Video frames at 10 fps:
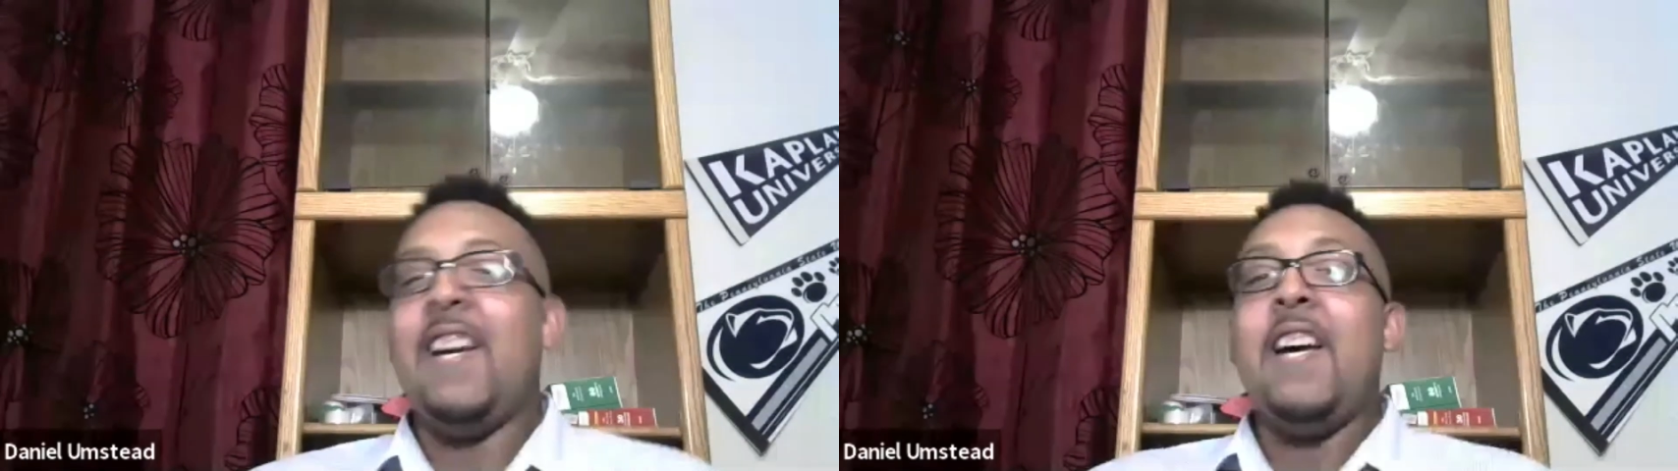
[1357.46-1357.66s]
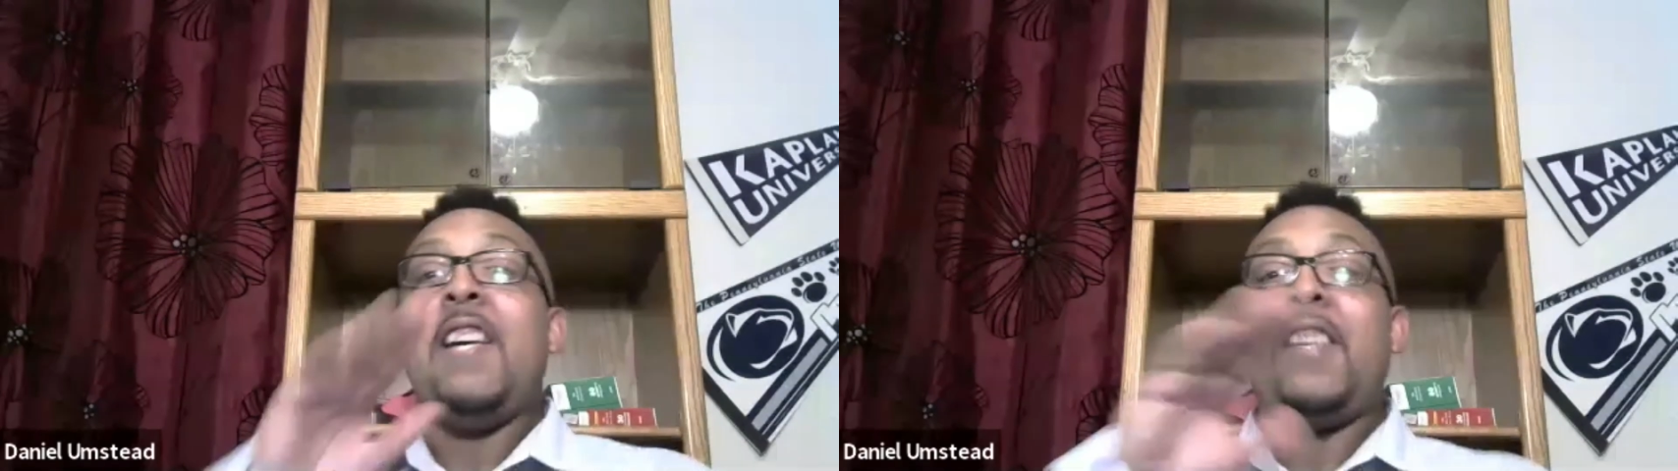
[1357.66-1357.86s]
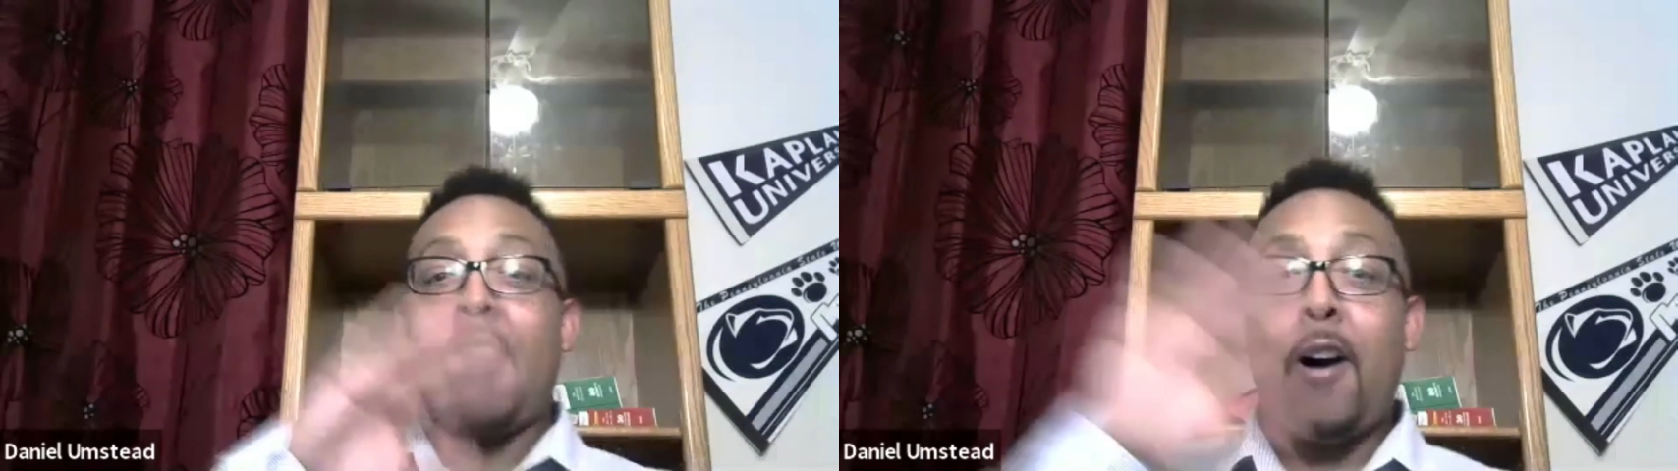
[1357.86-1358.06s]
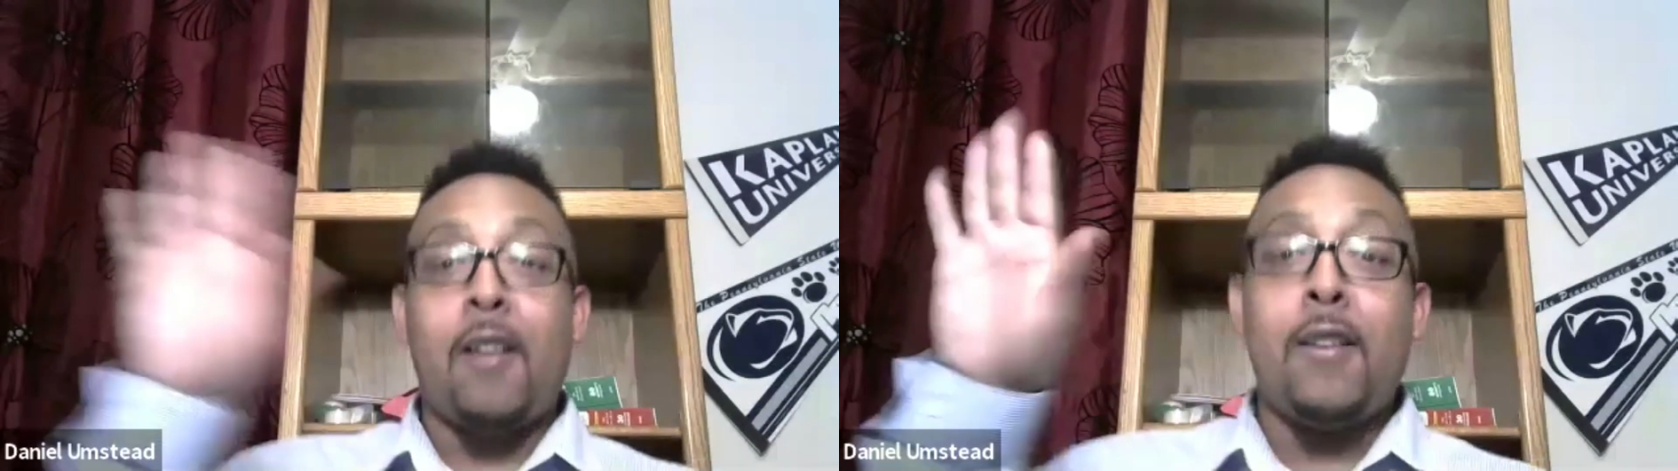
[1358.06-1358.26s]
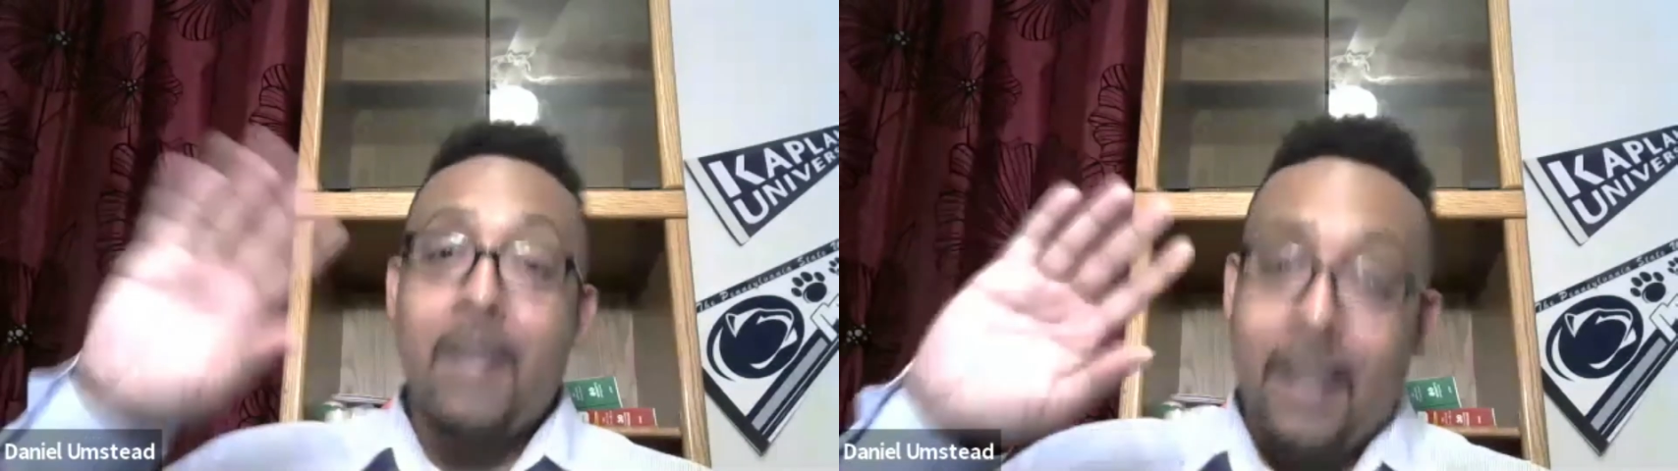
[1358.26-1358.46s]

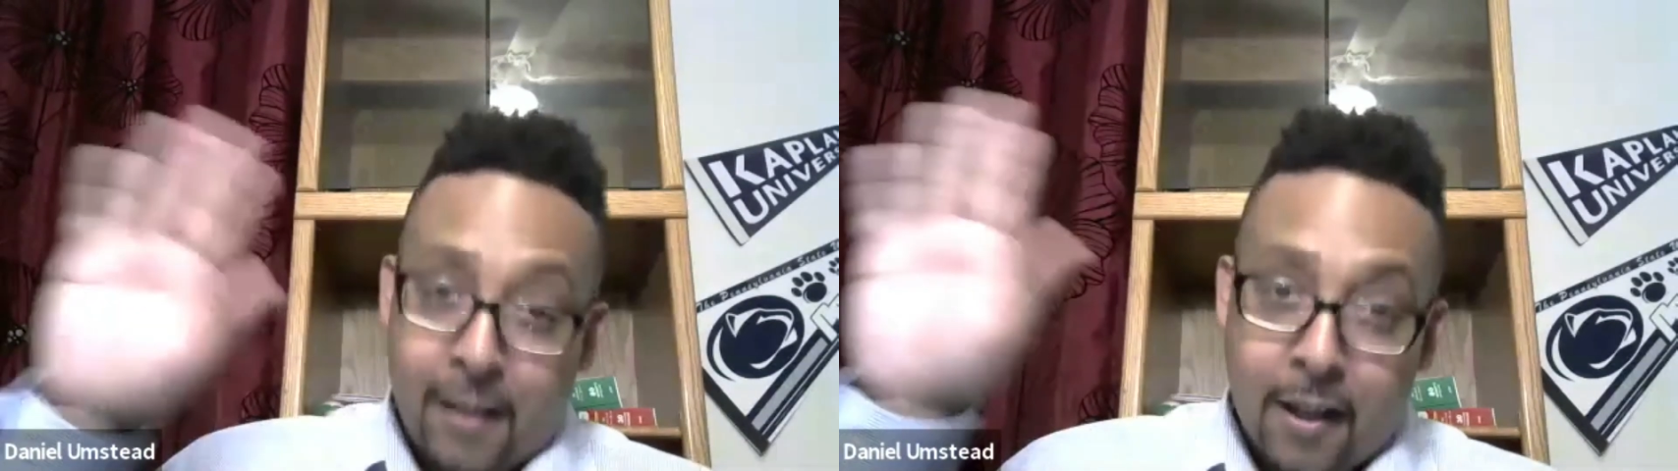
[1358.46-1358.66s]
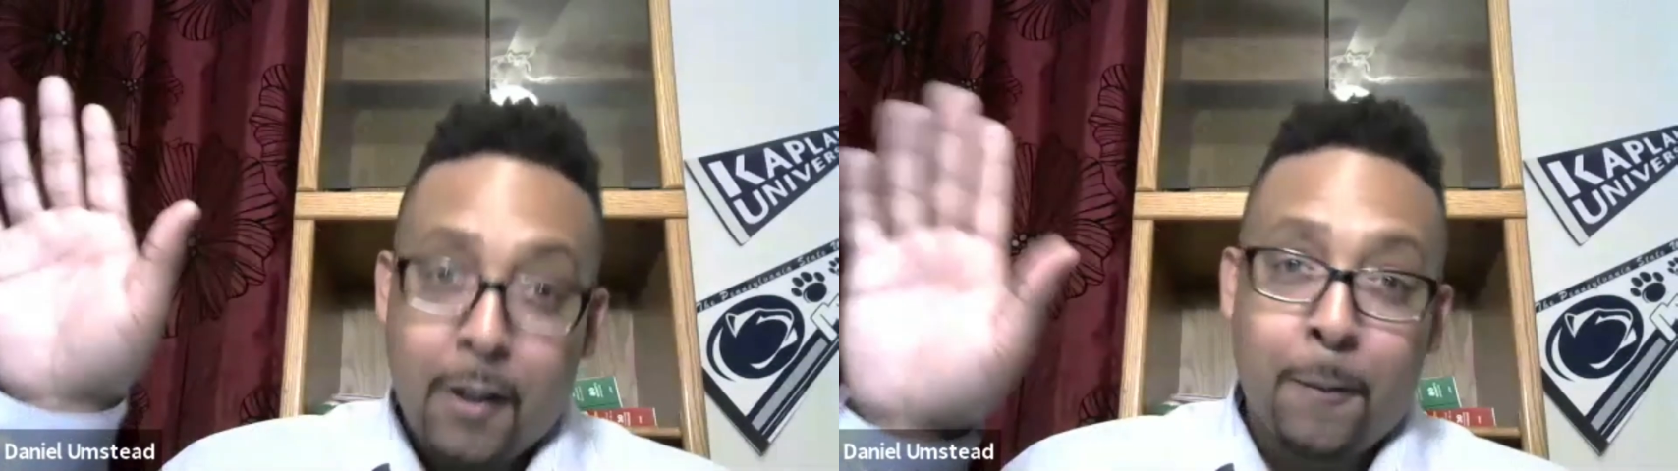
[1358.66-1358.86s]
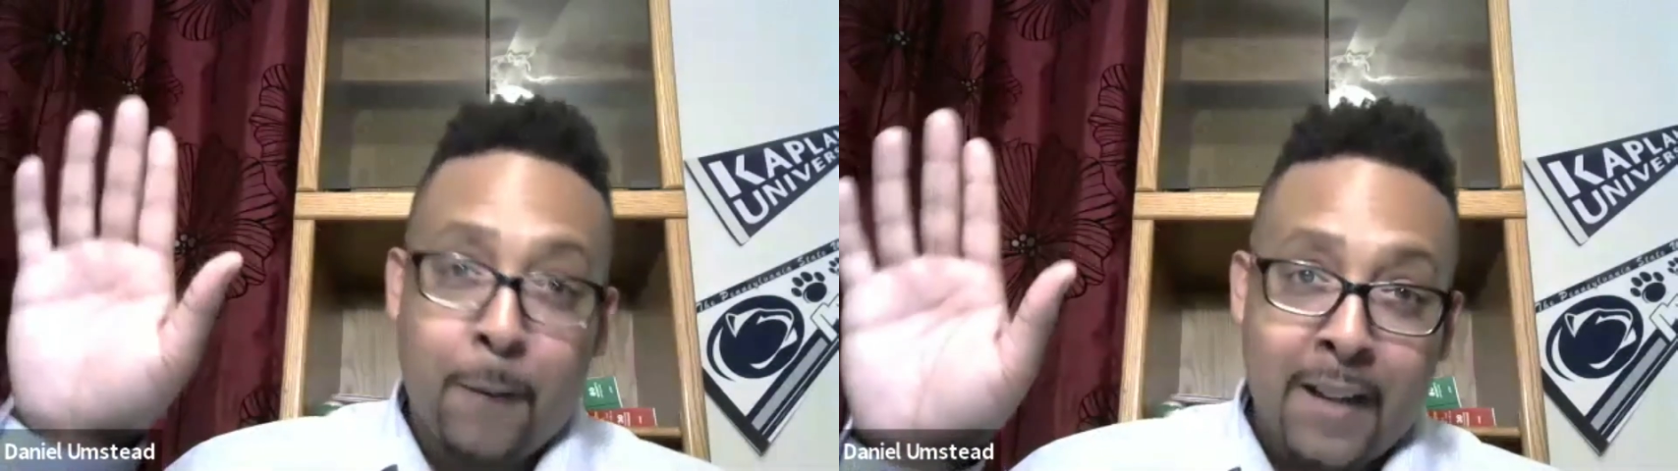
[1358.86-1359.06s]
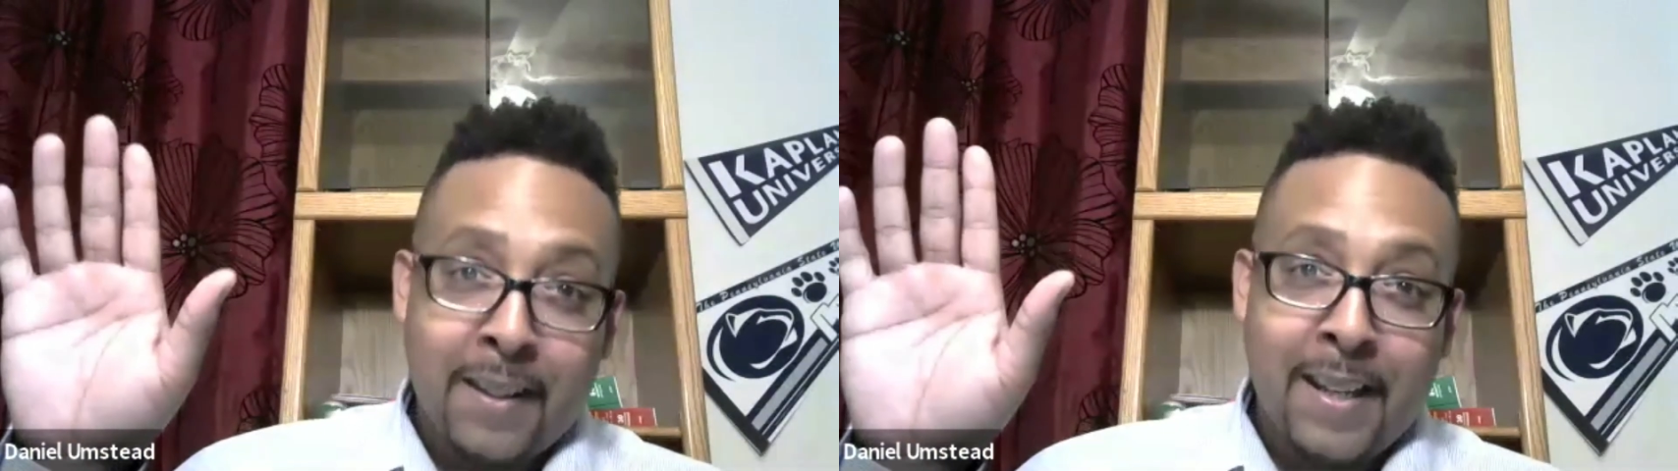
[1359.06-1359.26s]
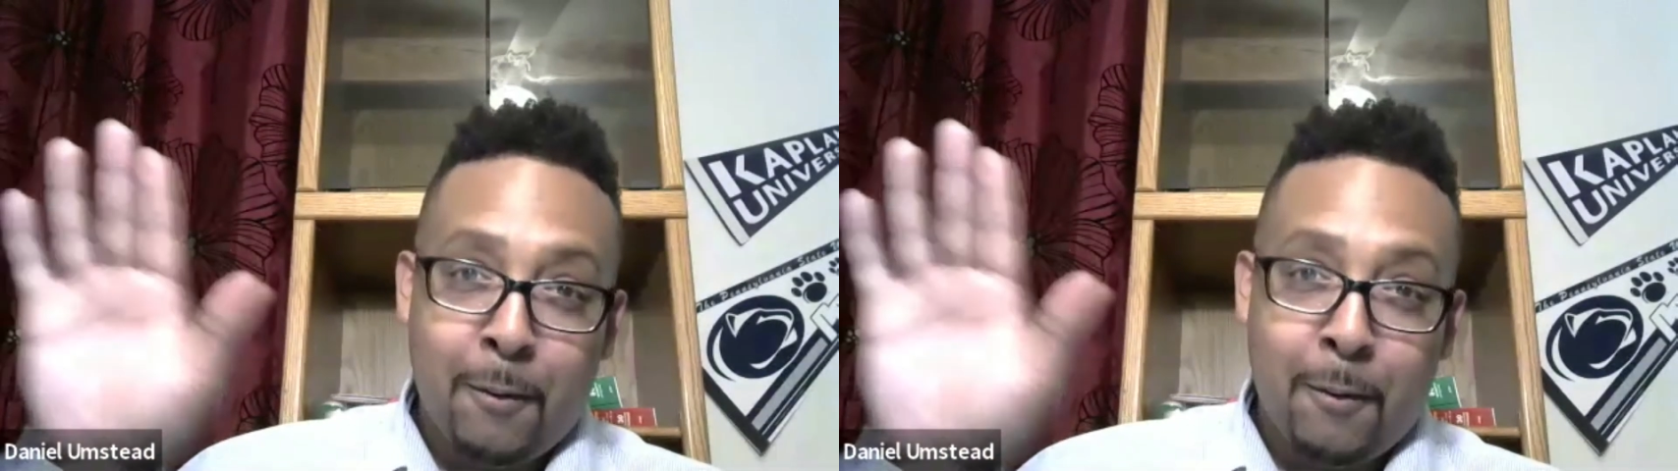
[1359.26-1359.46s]
Y'all can find
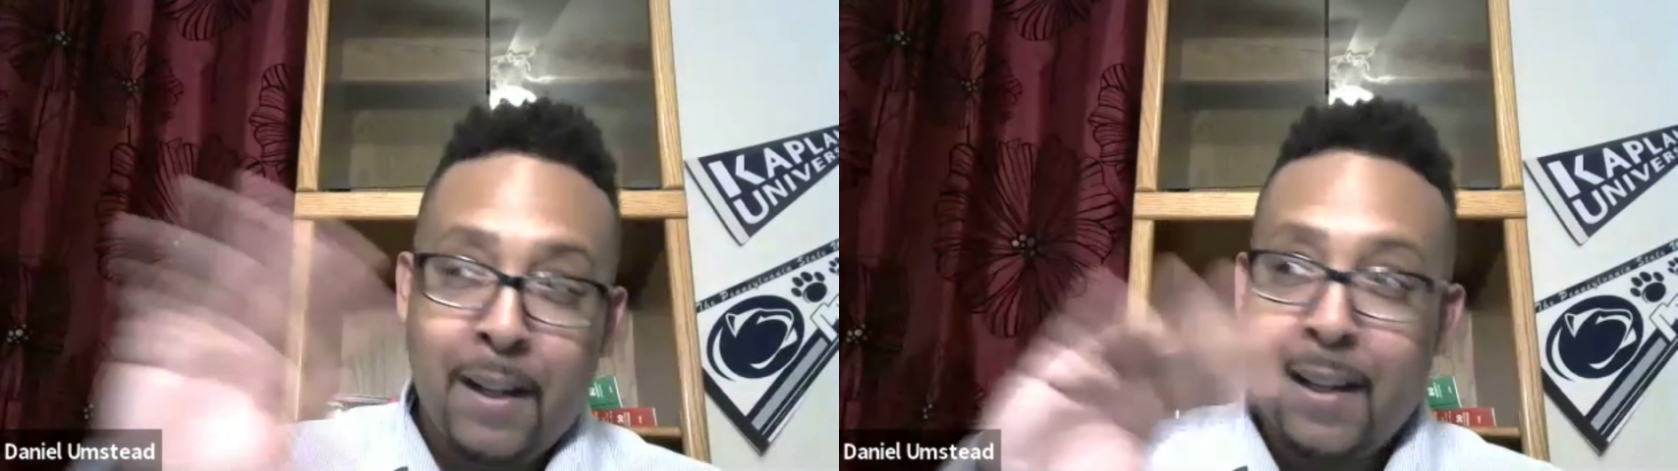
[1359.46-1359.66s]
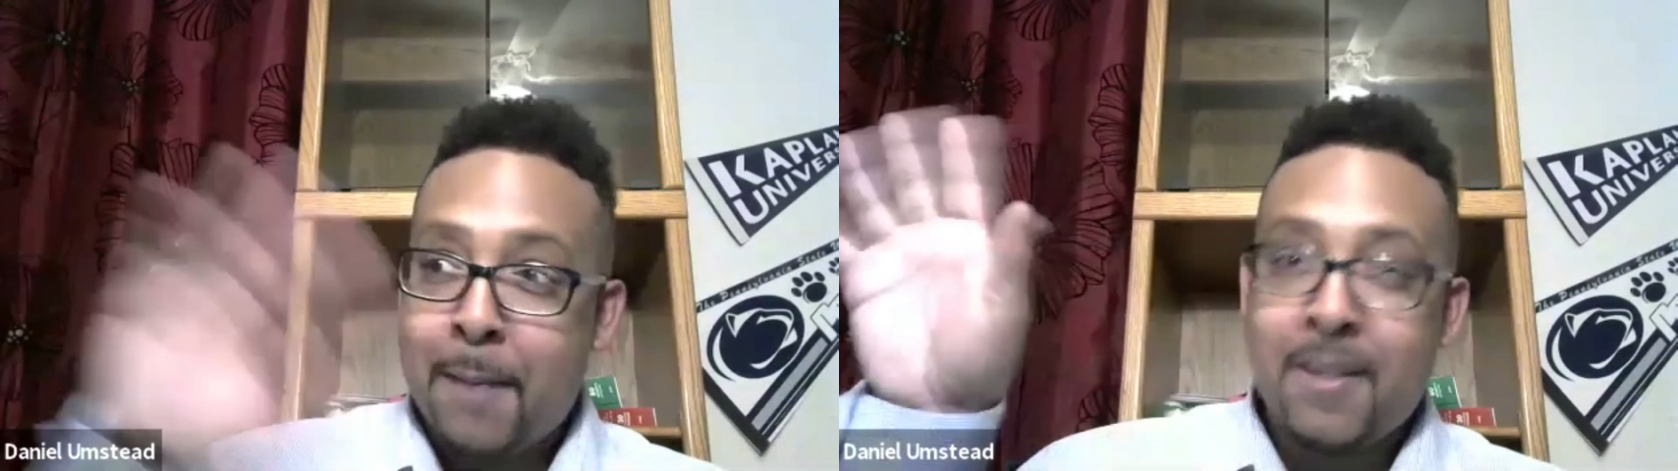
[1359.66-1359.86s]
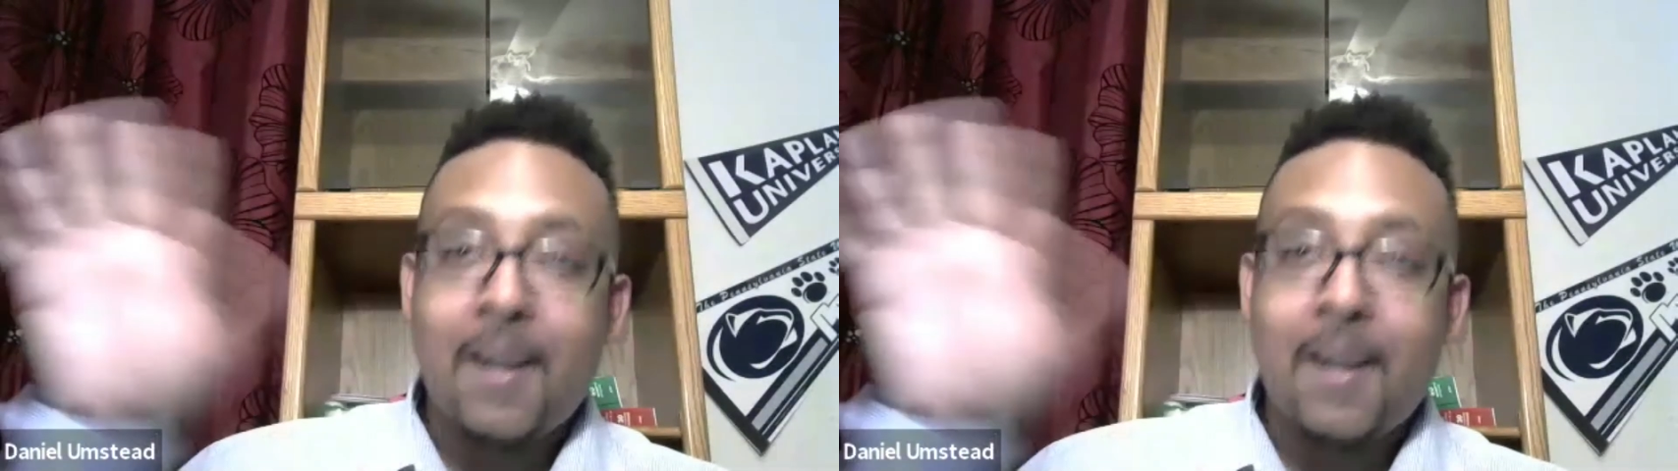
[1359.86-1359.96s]
that at Red Lobster.